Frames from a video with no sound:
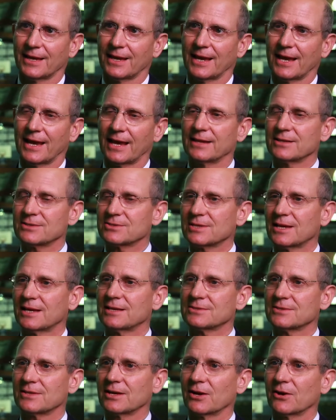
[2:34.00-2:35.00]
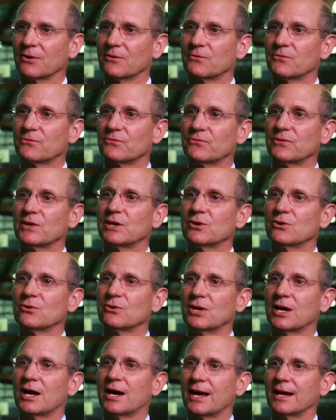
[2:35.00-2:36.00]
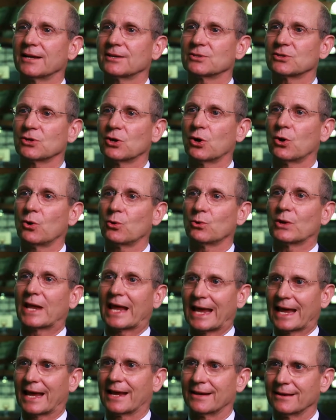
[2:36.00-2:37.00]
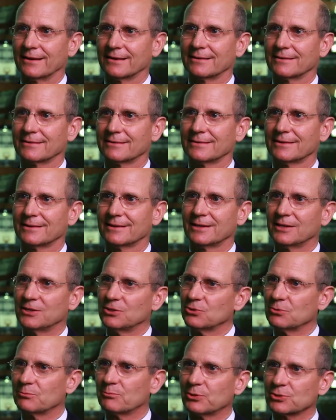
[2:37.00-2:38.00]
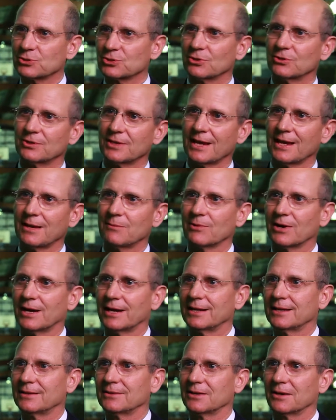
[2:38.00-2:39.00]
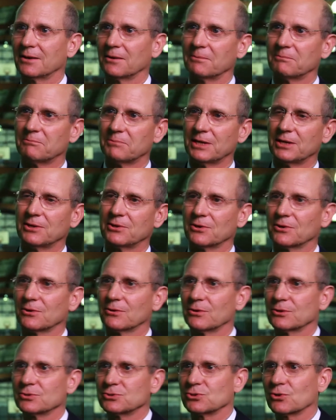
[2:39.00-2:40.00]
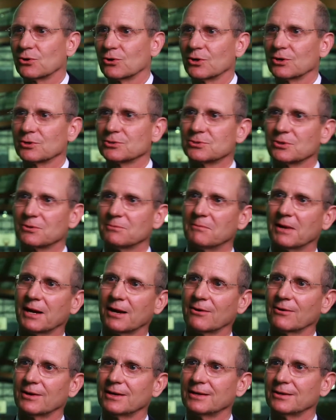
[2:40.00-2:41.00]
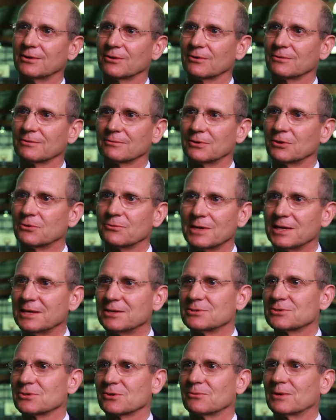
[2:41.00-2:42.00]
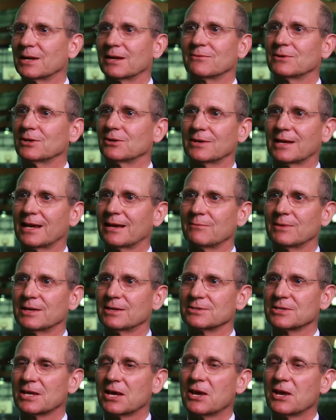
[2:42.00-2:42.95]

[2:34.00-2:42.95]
And it says there, "Fear not, O land." And you can put your name right in there, Peter or George or Mary or Louise or whatever your name is.